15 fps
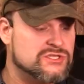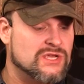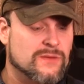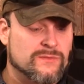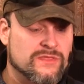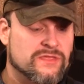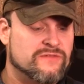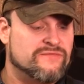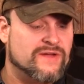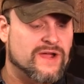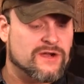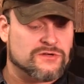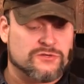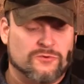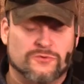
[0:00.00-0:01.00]
Some of the
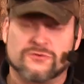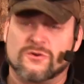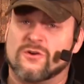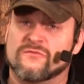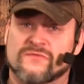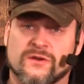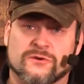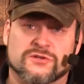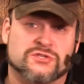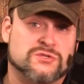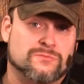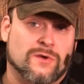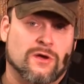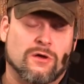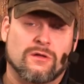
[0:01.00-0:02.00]
fire tools are very
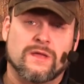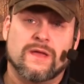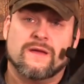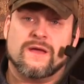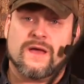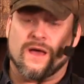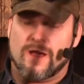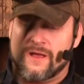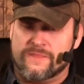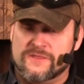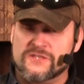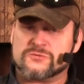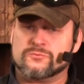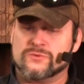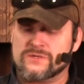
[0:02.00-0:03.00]
small. Uh,
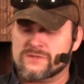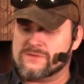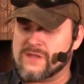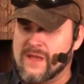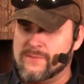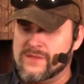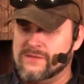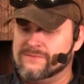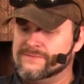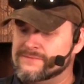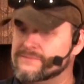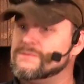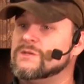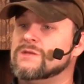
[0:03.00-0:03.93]
this one, I mean,